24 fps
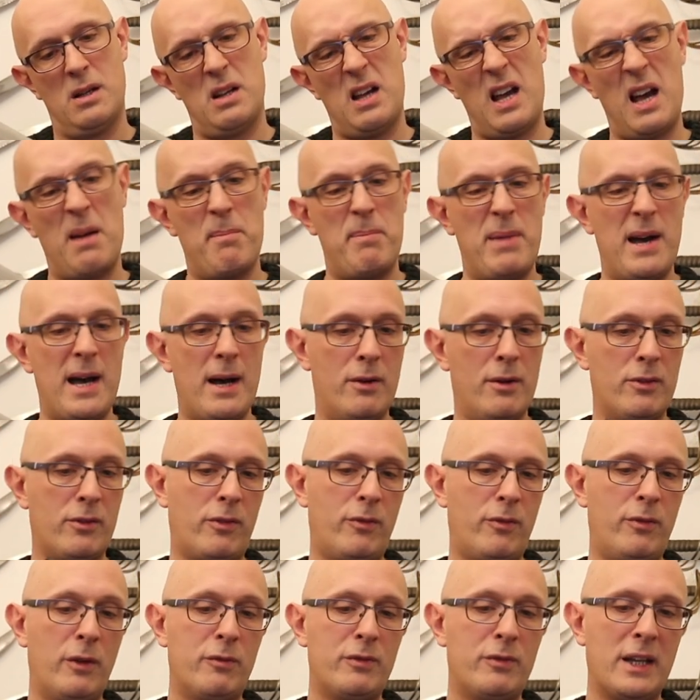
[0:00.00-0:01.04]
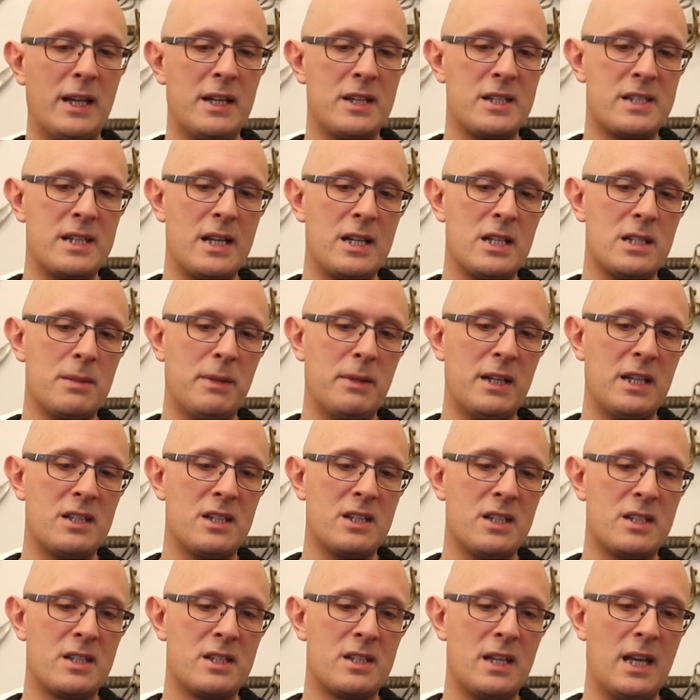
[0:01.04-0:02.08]
about 15
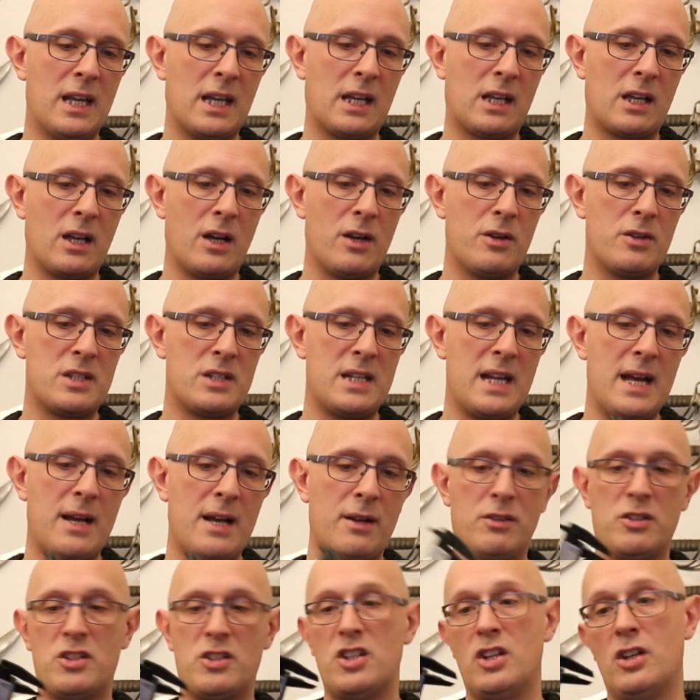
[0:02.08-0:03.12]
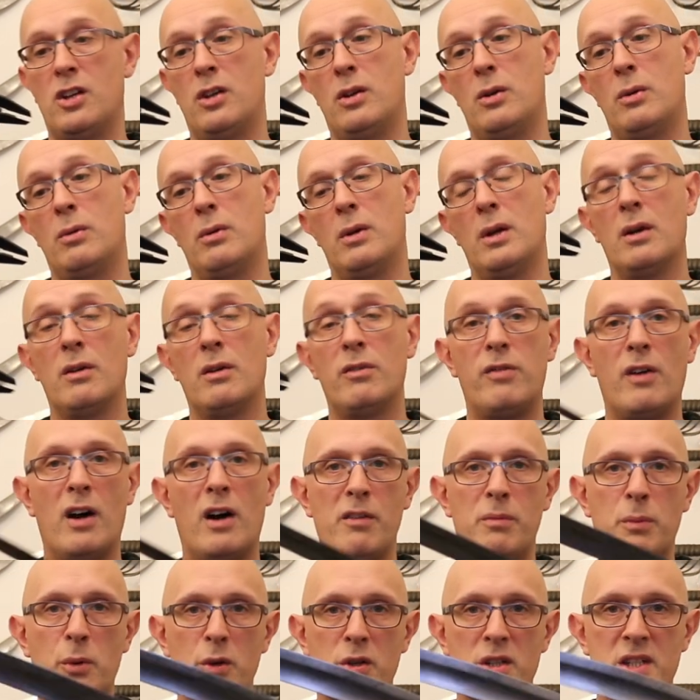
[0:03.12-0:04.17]
centimeters, it goes down to
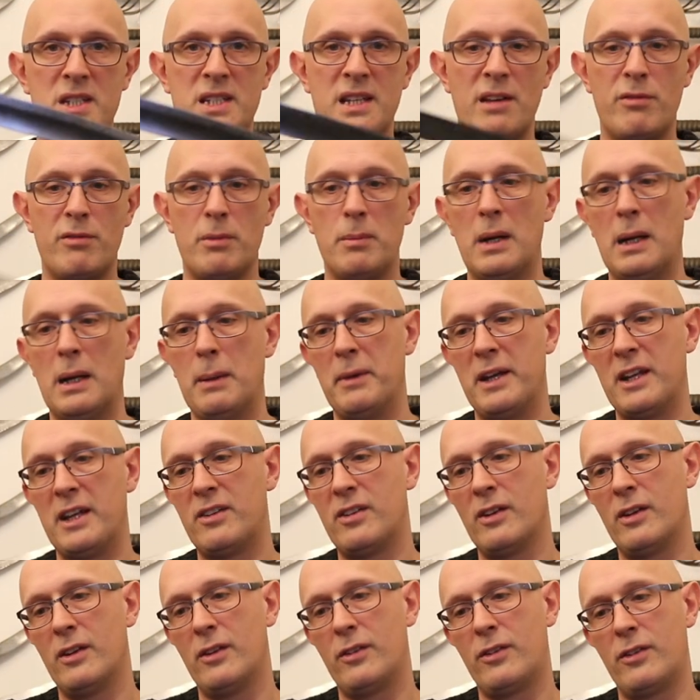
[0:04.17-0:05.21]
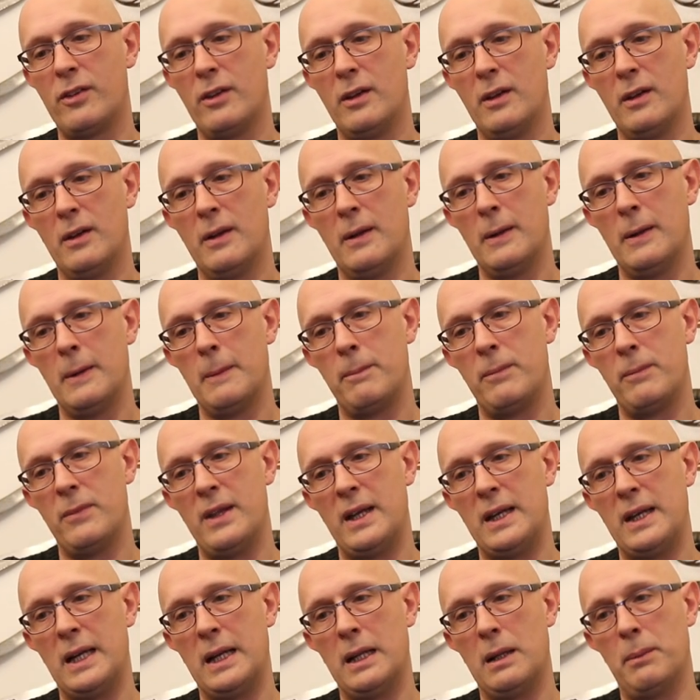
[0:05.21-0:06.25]
5.7 millimeters.
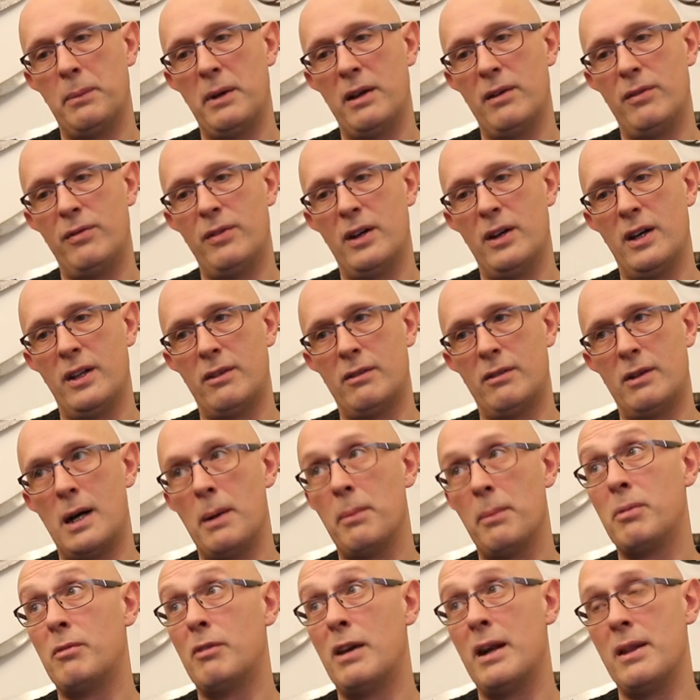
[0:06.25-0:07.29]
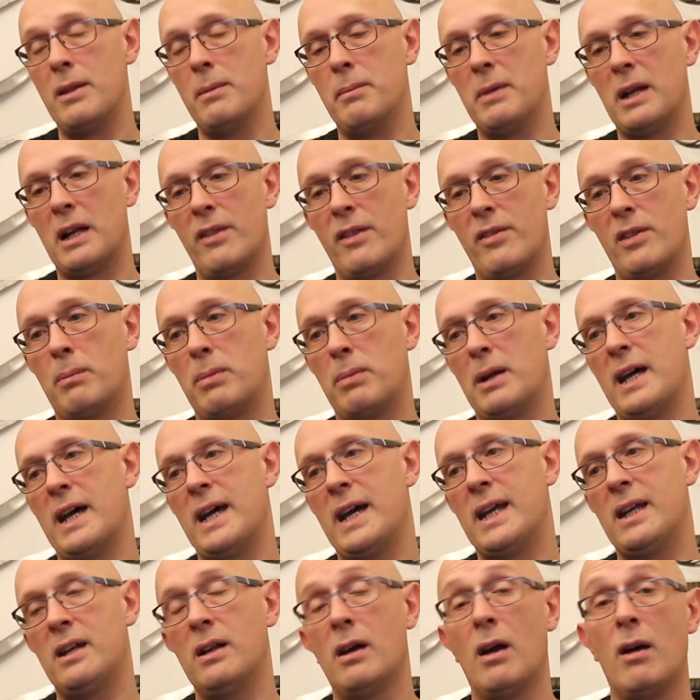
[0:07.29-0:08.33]
Then a little bit further up around the middle of the
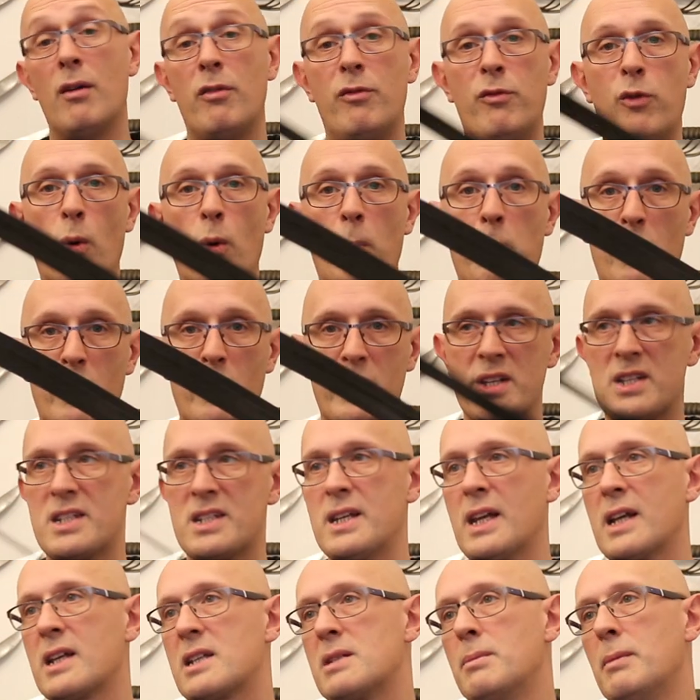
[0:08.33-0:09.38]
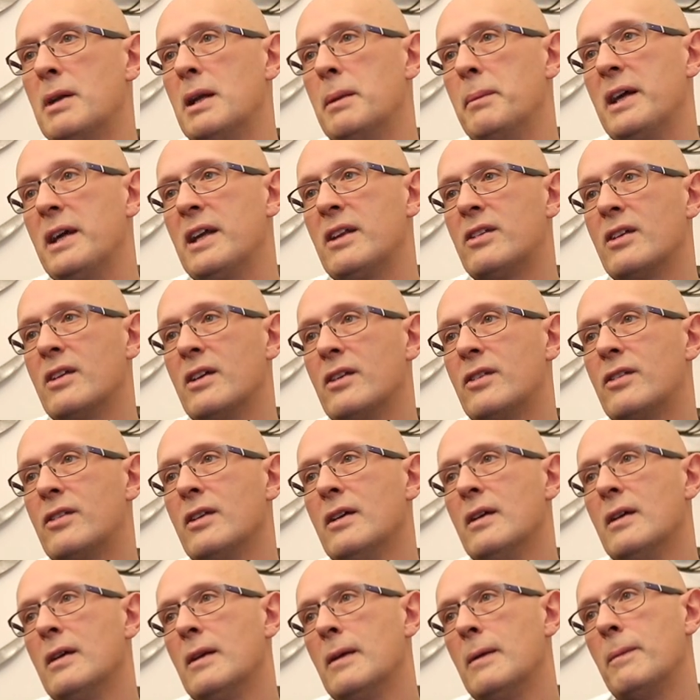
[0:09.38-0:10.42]
blade, 4.6 millimeters.
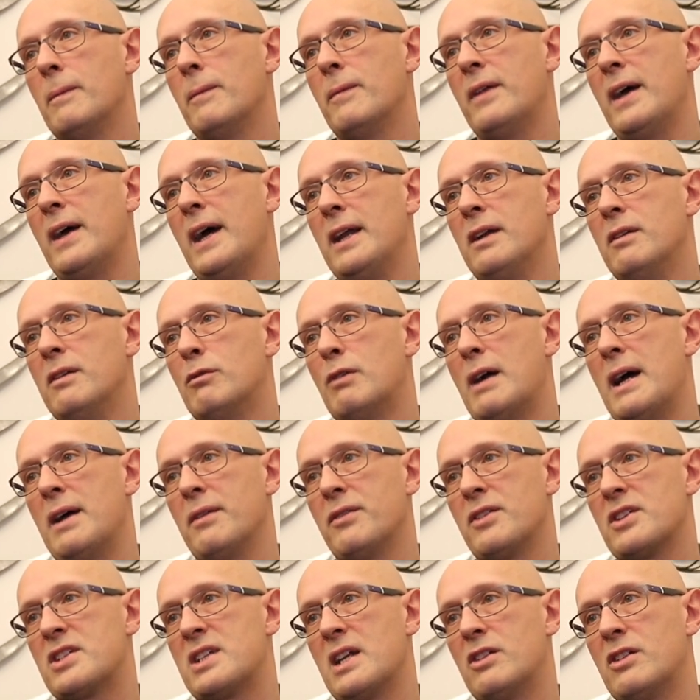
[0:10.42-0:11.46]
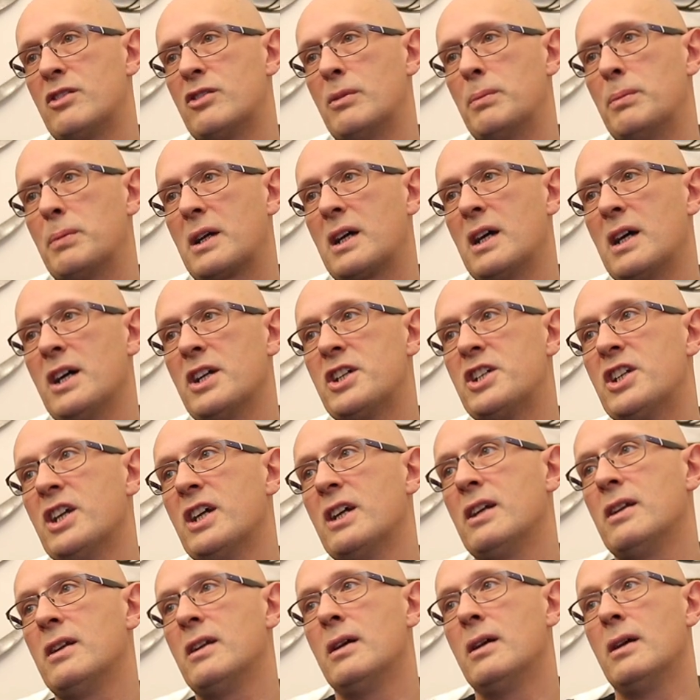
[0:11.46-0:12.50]
then round the center of
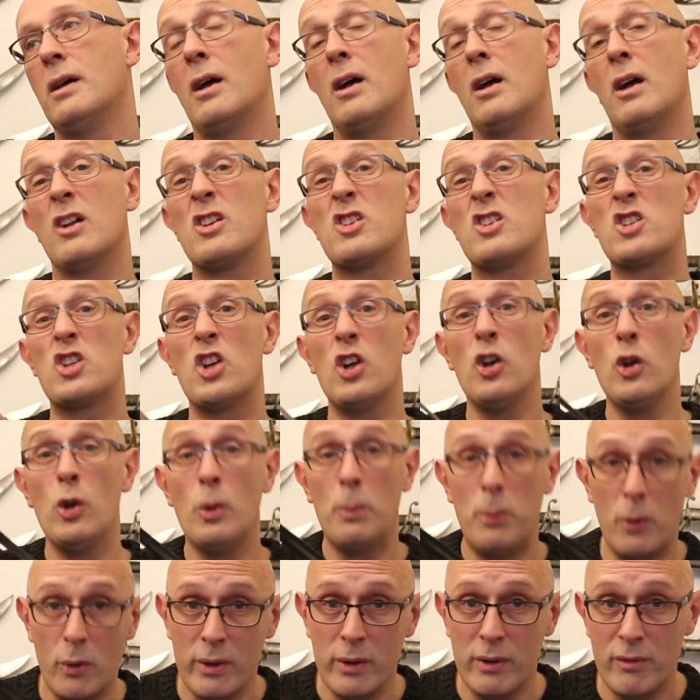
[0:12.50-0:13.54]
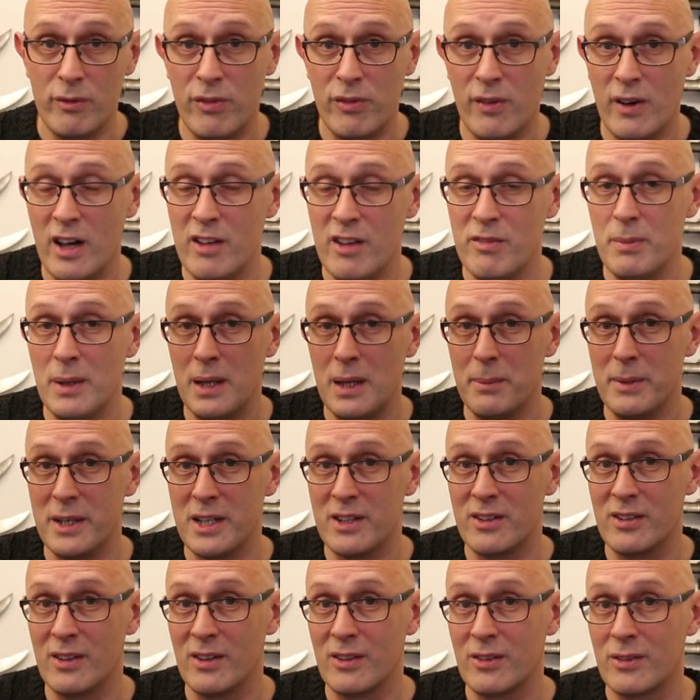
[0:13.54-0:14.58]
percussion, 2.5
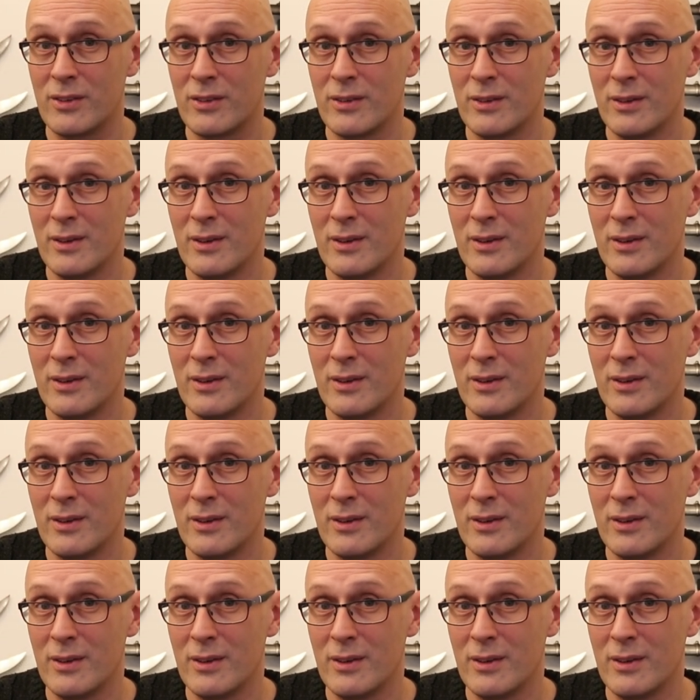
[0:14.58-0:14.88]
millimeters.